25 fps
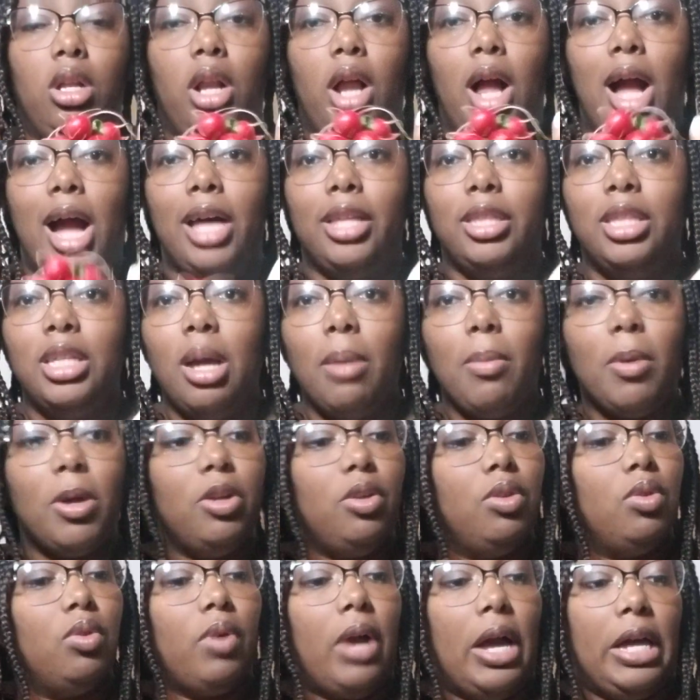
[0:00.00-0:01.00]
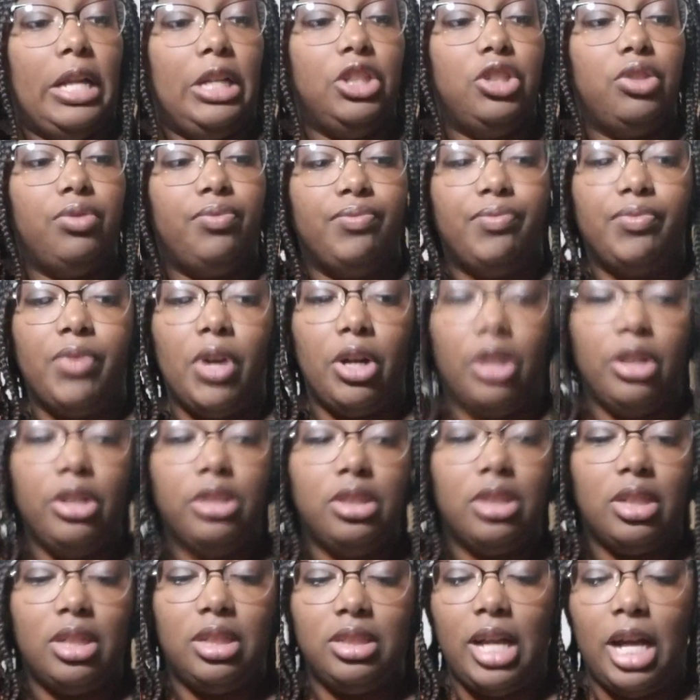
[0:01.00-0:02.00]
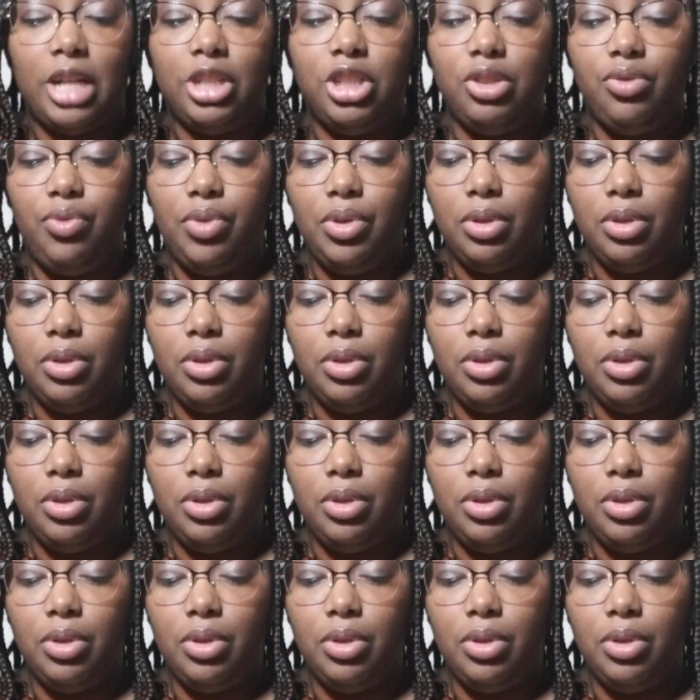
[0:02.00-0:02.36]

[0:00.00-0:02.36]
I think I'm going to do the radish first because I just